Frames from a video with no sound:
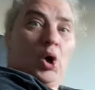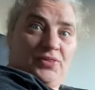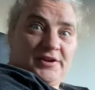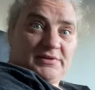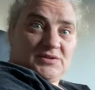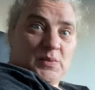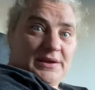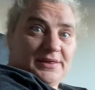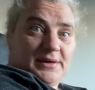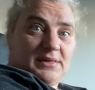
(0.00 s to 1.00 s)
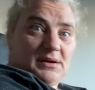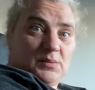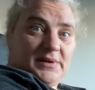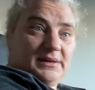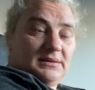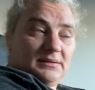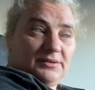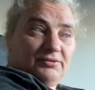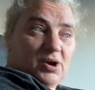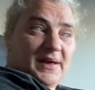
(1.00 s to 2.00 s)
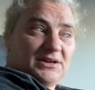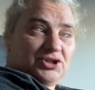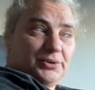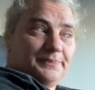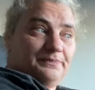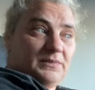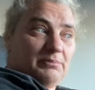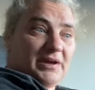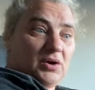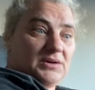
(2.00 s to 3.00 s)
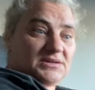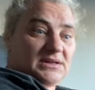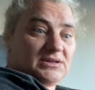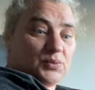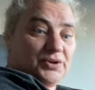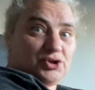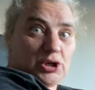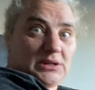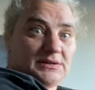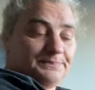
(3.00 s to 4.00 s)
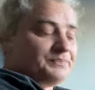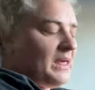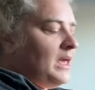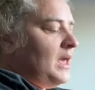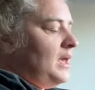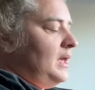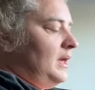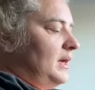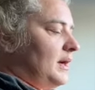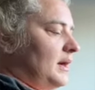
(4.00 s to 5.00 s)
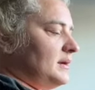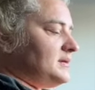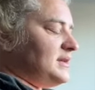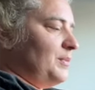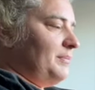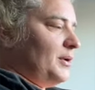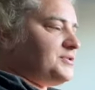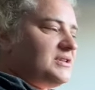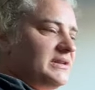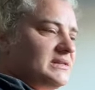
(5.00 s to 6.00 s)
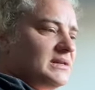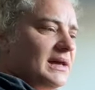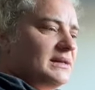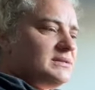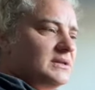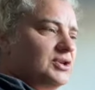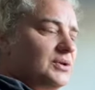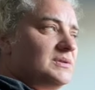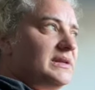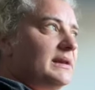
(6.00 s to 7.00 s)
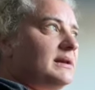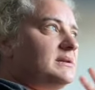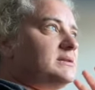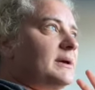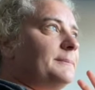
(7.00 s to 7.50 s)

There is one thing that I will throw at you, because it's worth chocolate. Someone posted yesterday, it's the New Zealand